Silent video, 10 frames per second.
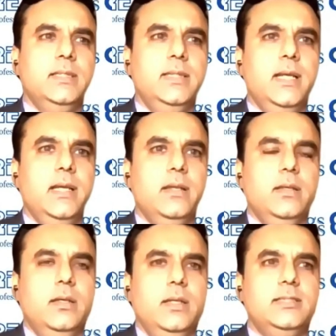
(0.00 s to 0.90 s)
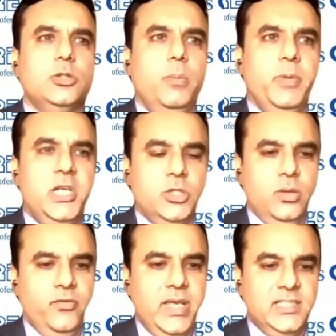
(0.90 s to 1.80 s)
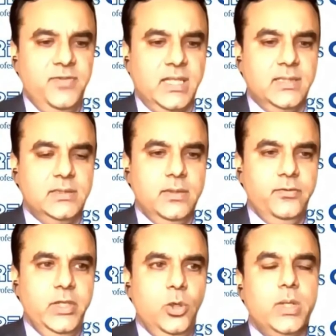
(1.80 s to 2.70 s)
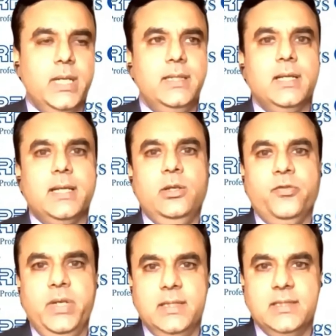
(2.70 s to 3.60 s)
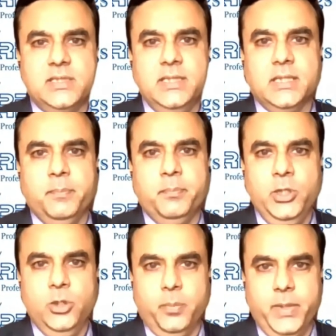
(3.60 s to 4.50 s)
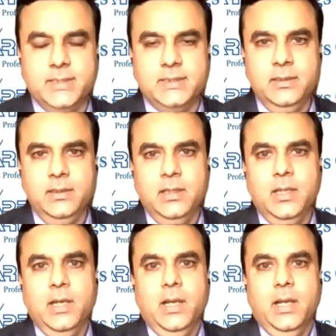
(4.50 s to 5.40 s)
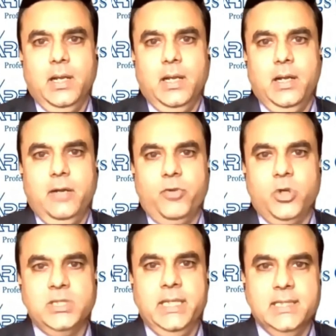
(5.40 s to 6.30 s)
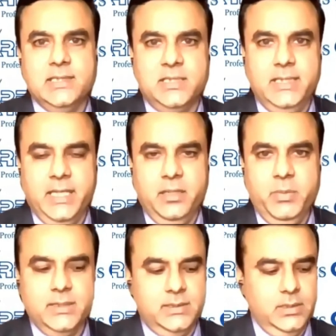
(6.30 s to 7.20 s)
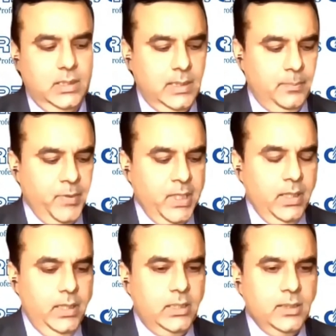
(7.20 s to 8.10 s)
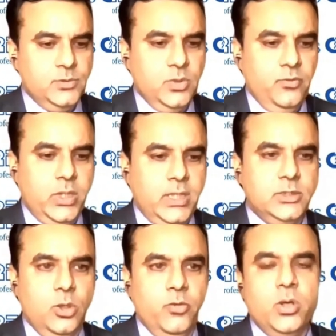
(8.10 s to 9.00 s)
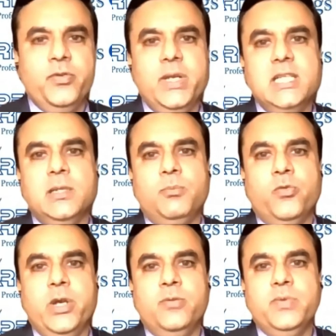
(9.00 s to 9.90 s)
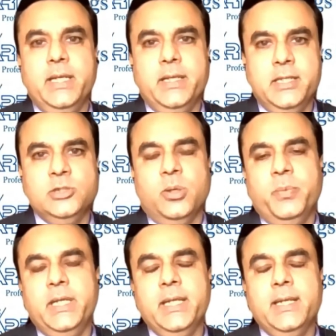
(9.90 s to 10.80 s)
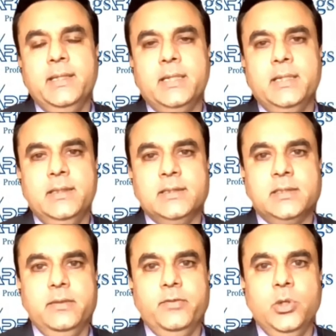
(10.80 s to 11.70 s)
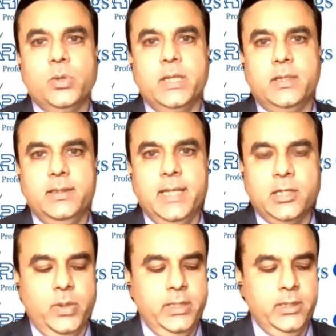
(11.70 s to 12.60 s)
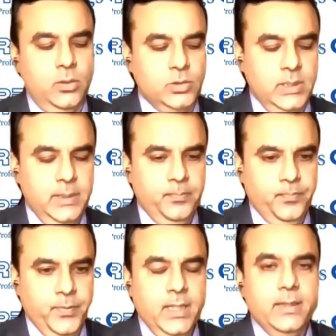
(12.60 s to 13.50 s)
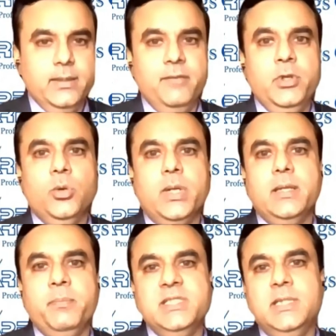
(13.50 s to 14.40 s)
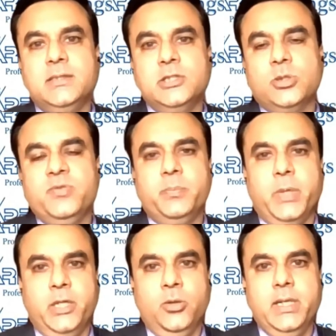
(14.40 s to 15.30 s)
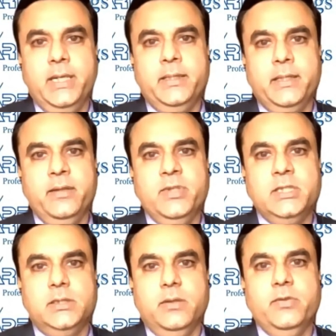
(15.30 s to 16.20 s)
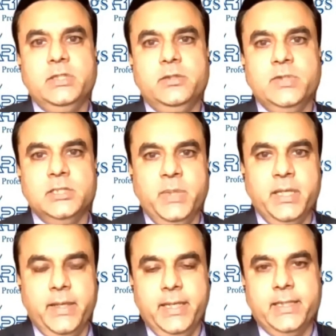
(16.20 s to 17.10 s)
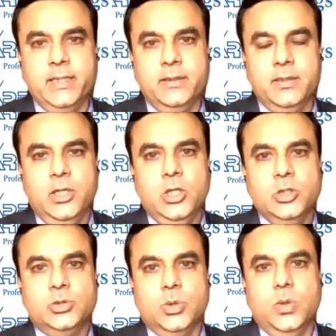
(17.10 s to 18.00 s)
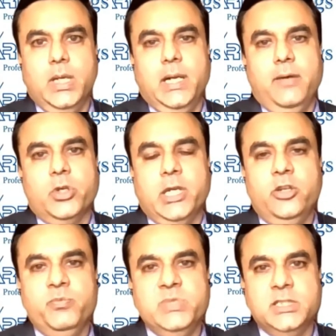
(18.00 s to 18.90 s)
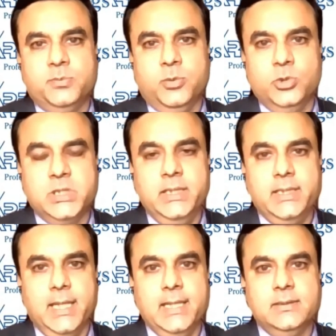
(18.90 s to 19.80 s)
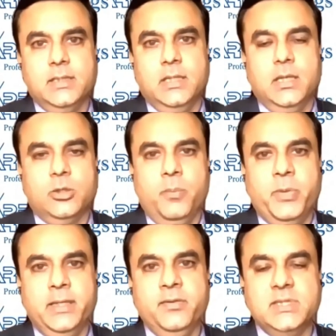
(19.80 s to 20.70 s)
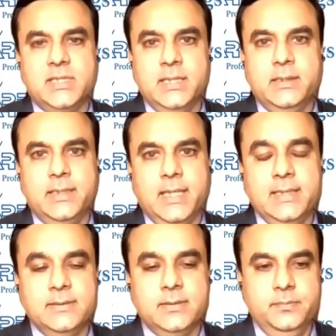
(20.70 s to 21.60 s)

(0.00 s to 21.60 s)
sir, it's a combination of various factors, sir. We look at the kind of industry the company operates in, what is the industry dynamics, in terms of what is the overall financial profile of the entities operating in that industry. We look at that quite closely. Then we look at the business risk of that particular entity which is being rated. So, what kind of business position it has, competitive strength it has.